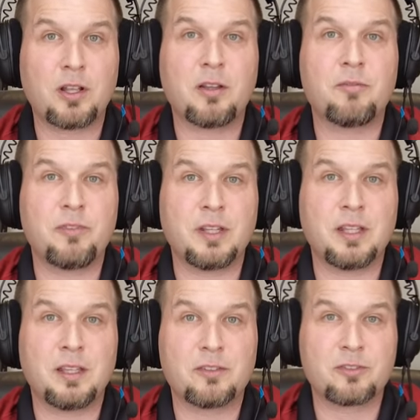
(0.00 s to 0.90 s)
of
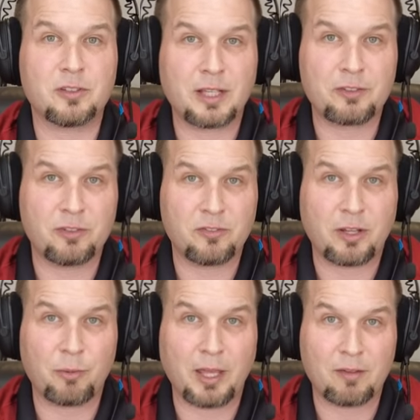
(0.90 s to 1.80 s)
the selections
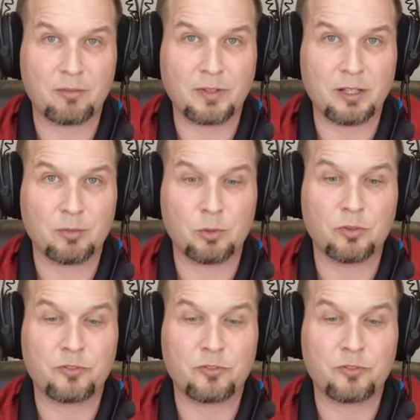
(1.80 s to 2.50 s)
that we have available